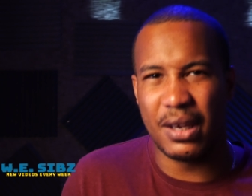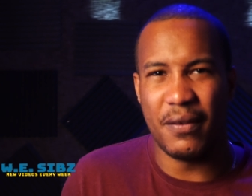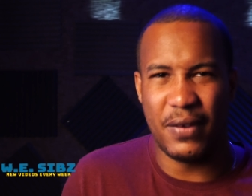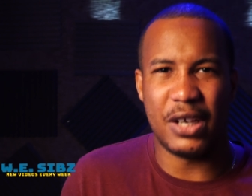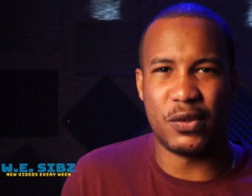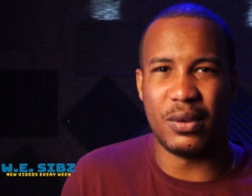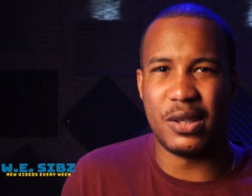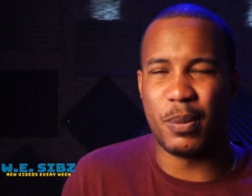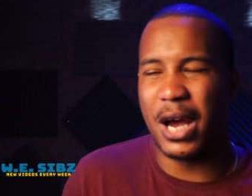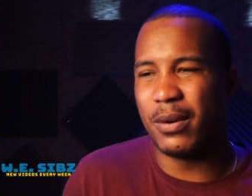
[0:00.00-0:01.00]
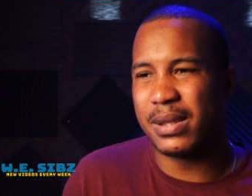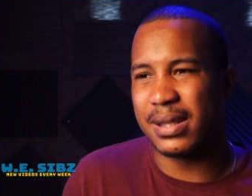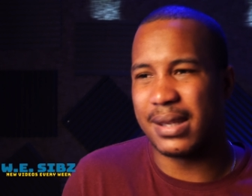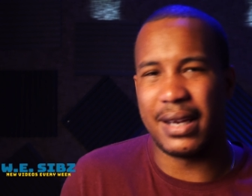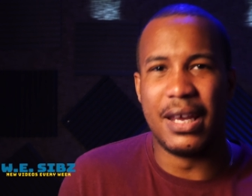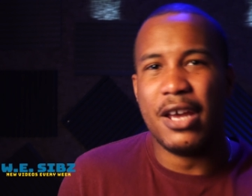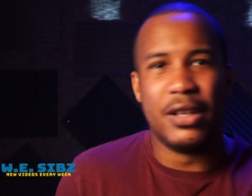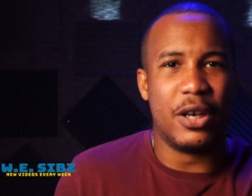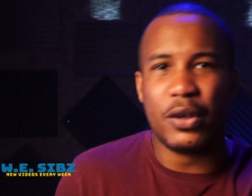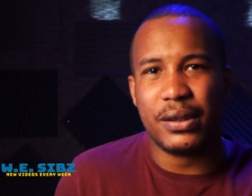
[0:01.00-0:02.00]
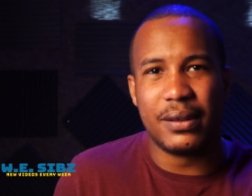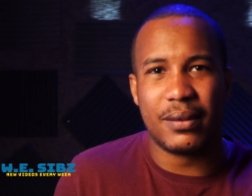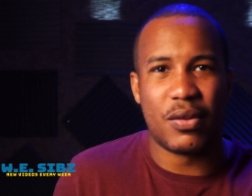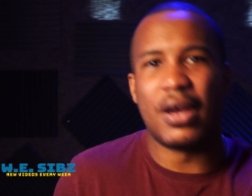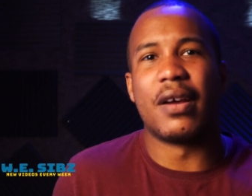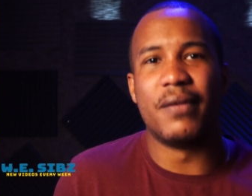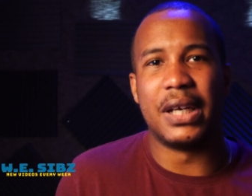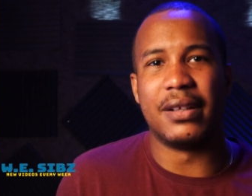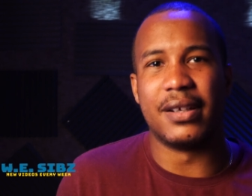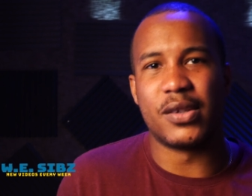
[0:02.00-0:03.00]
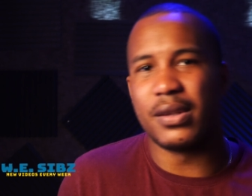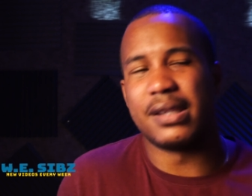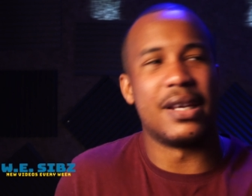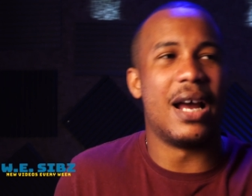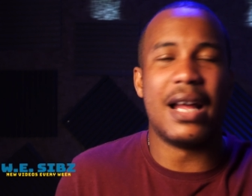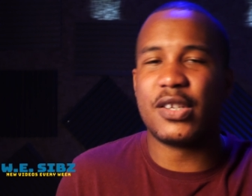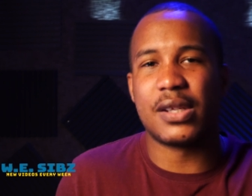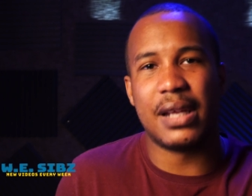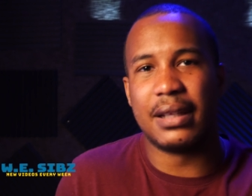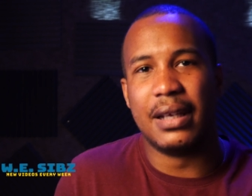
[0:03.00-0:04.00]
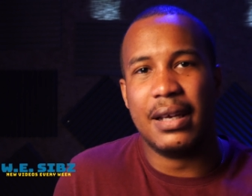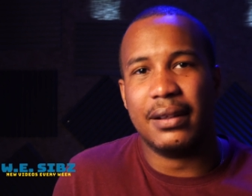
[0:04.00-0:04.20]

the effects for his powers. It's like they couldn't think of anything, so they said, ah, just let